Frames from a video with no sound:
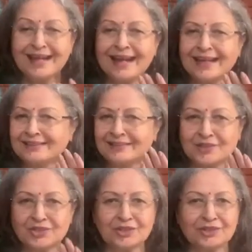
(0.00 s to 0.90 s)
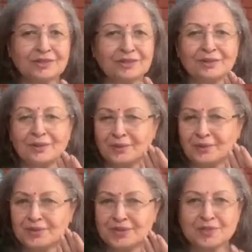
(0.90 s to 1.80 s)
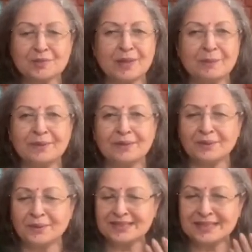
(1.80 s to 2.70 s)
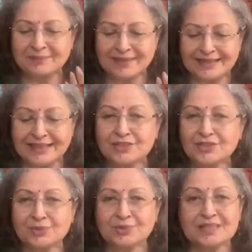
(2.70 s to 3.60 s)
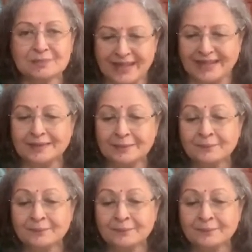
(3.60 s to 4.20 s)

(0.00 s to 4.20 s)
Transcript: either a journal or a research paper or something that the students make.